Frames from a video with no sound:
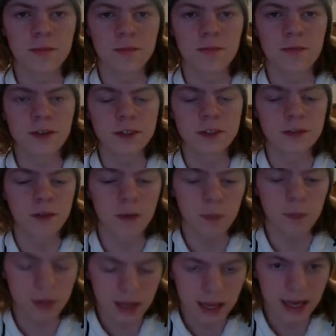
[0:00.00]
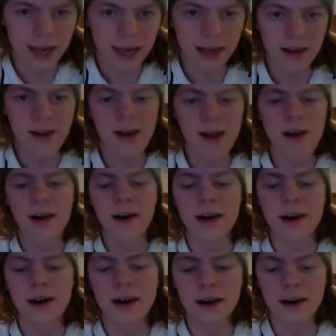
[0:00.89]
first of all play
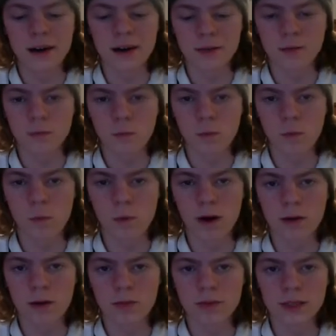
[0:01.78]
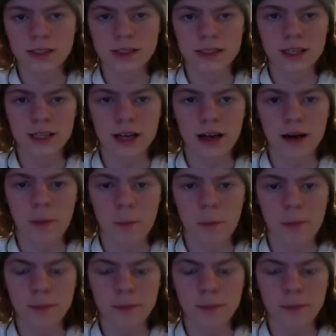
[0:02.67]
um, what was um,